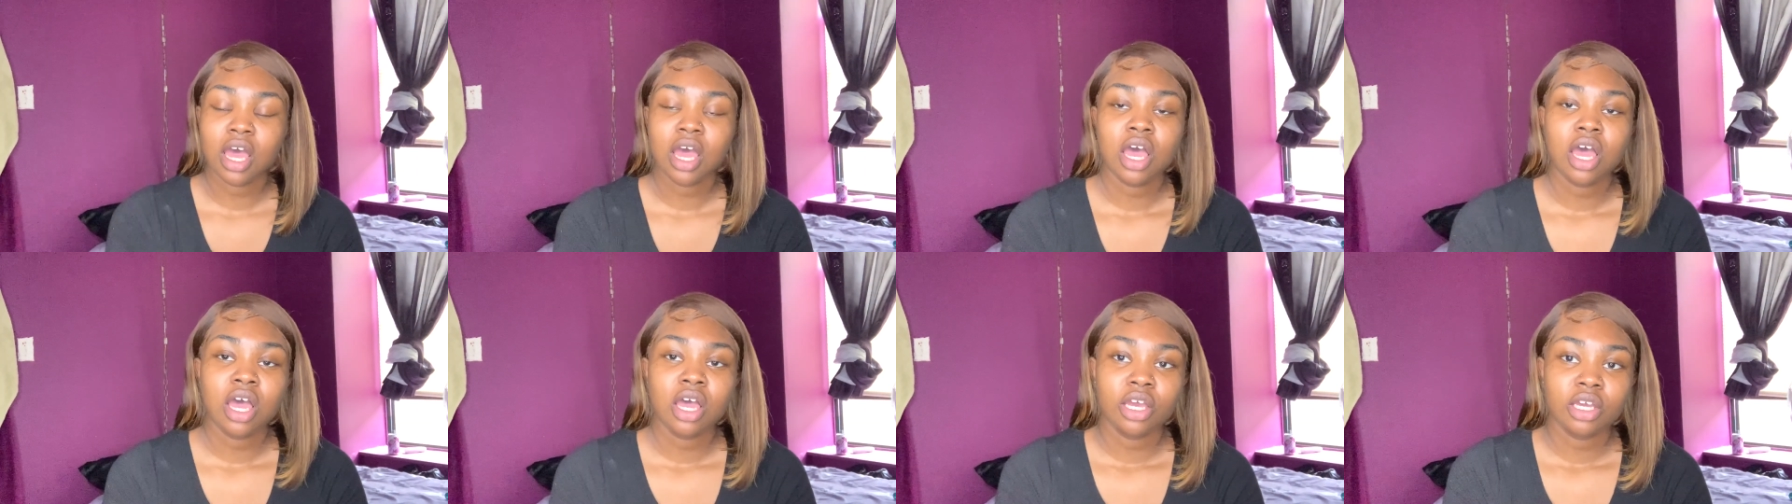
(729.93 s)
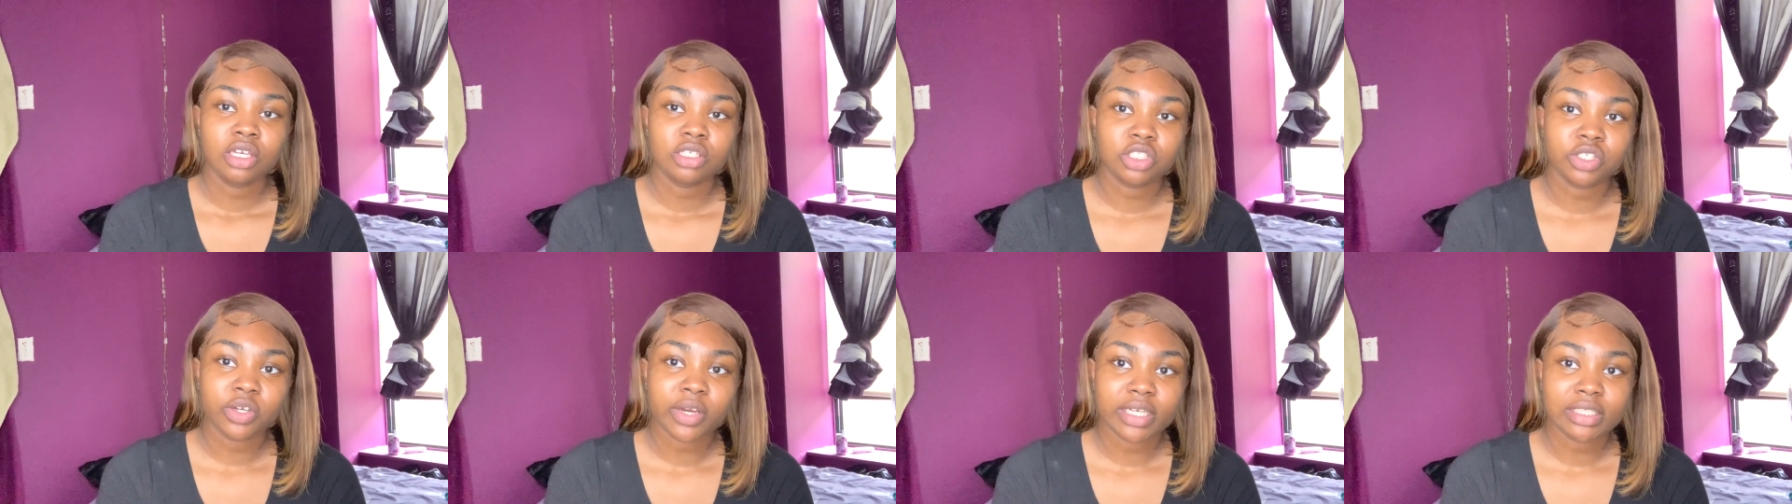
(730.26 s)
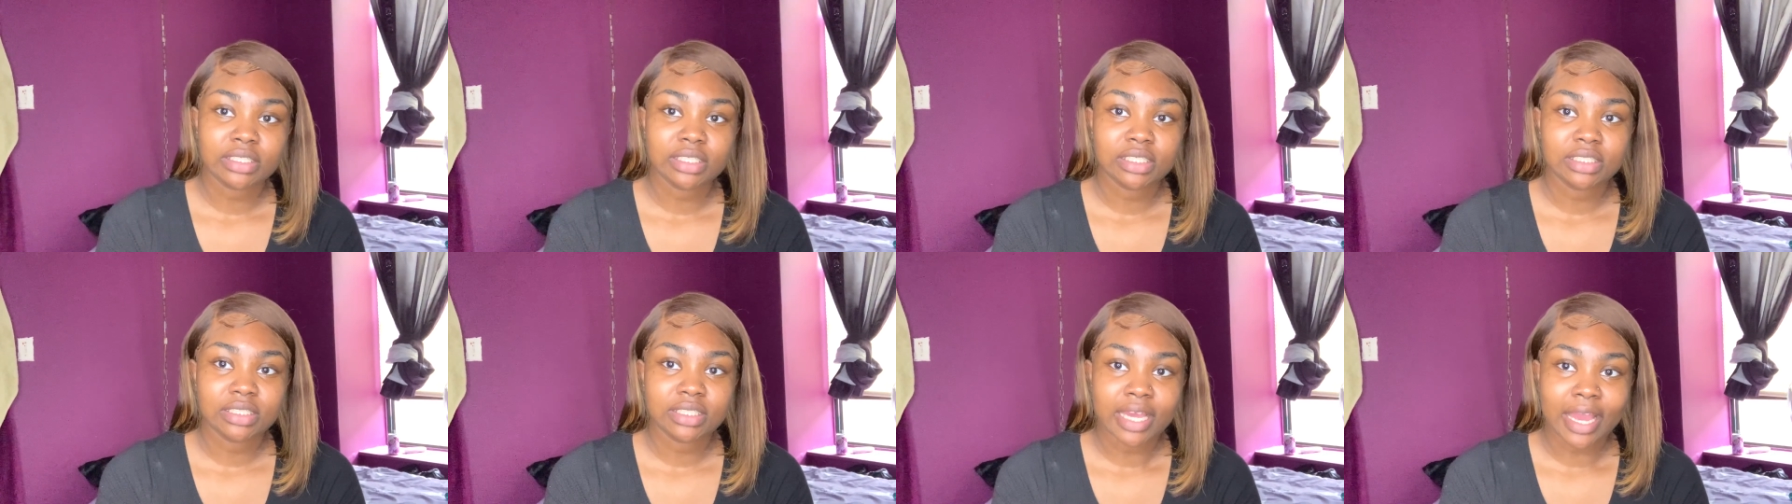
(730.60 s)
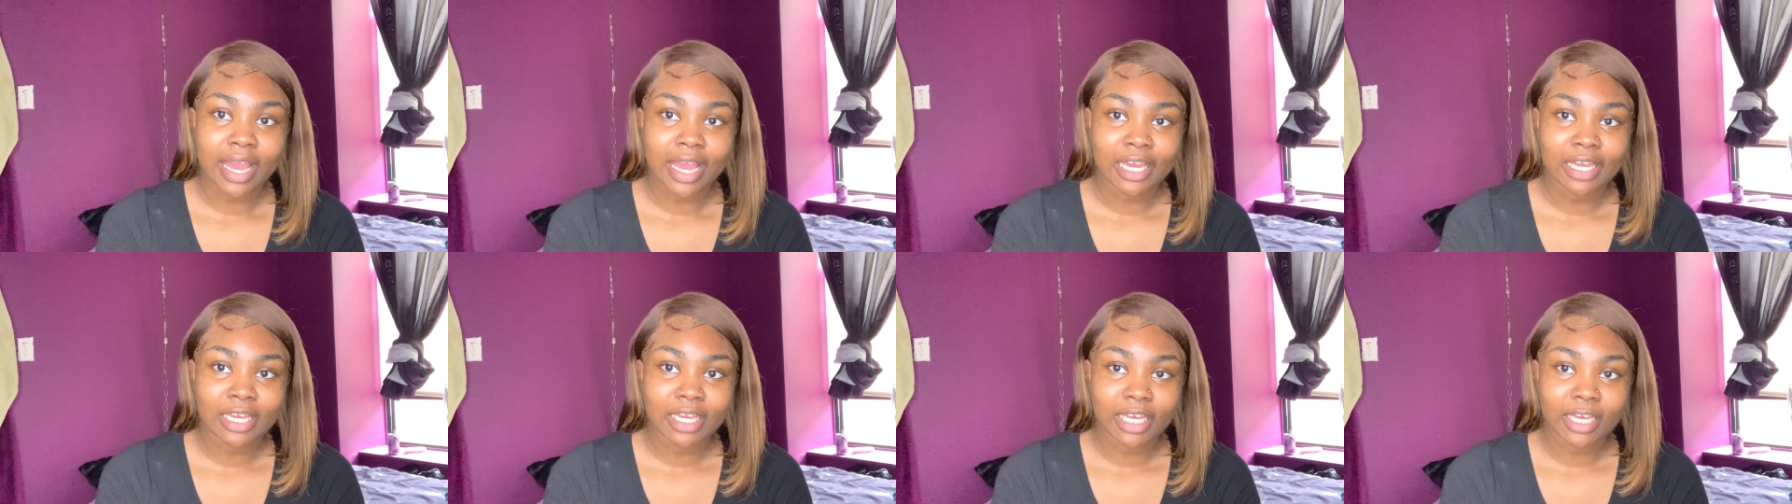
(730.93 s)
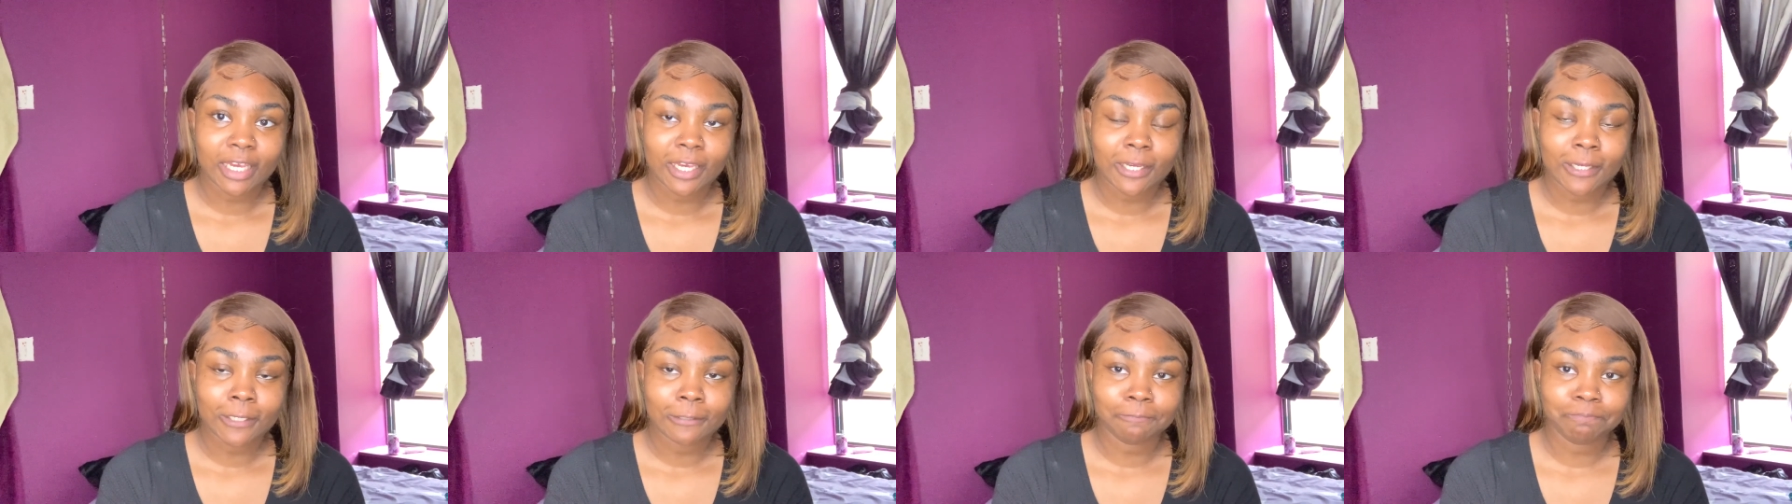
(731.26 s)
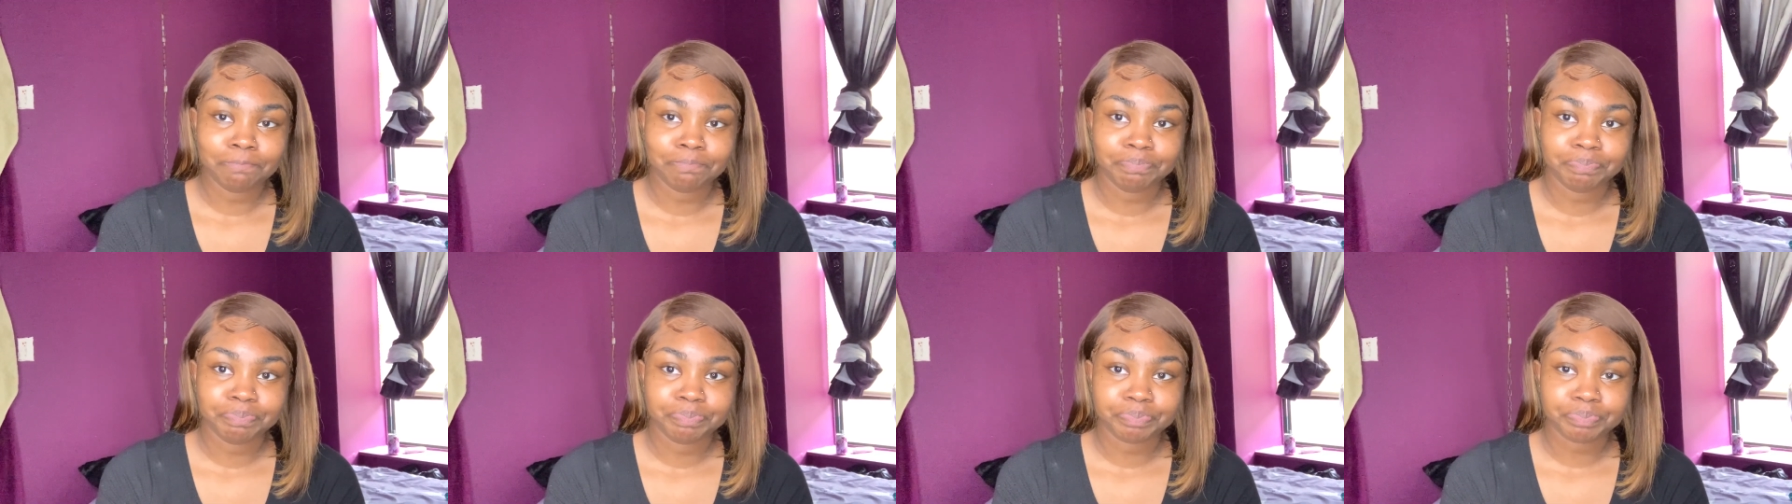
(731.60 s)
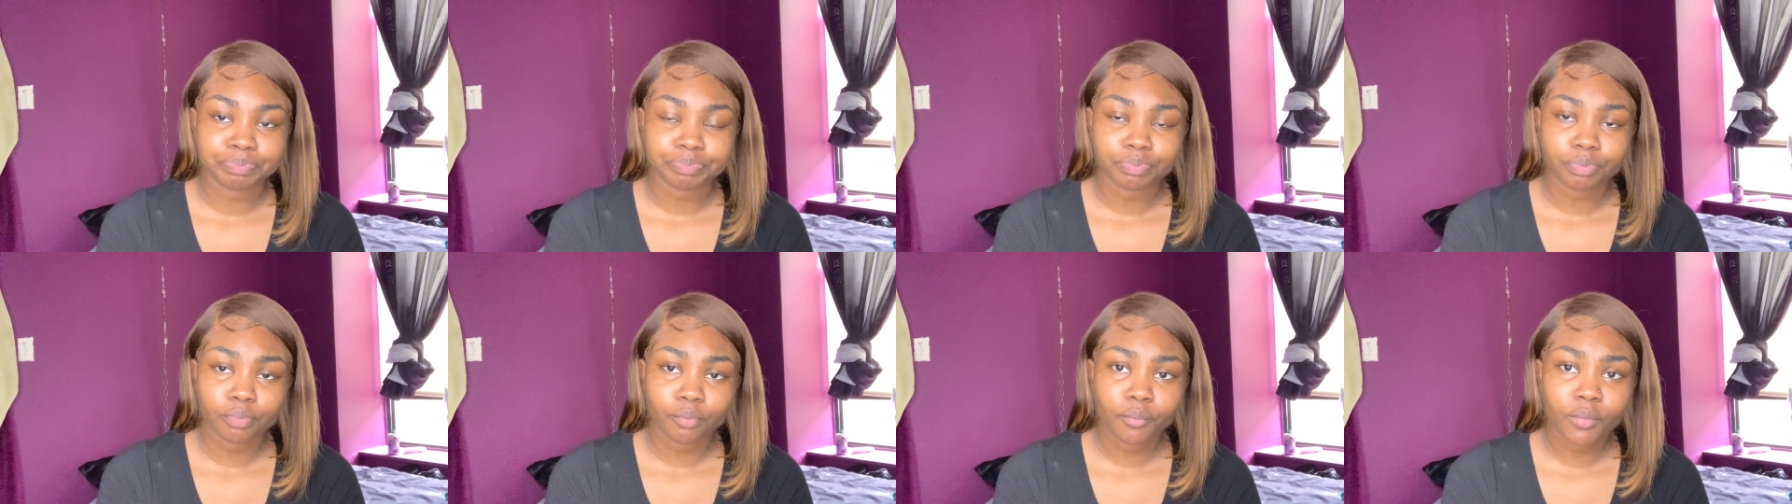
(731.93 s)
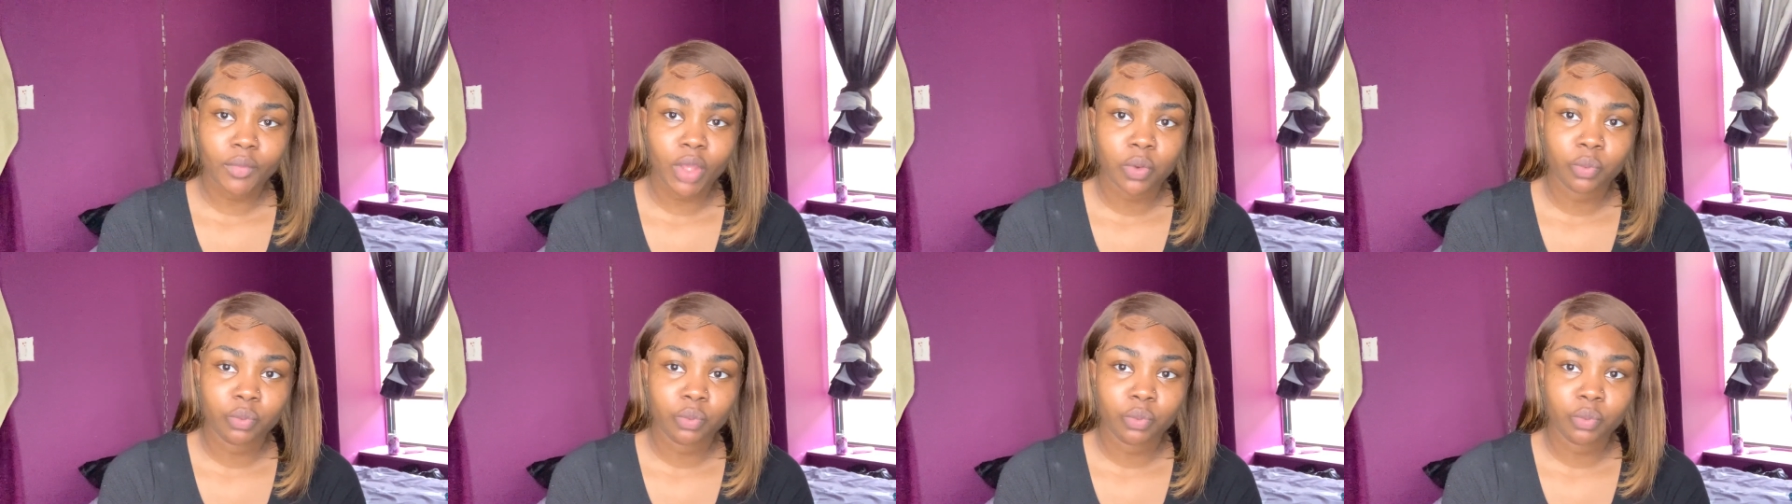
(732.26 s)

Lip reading: So I did that, and when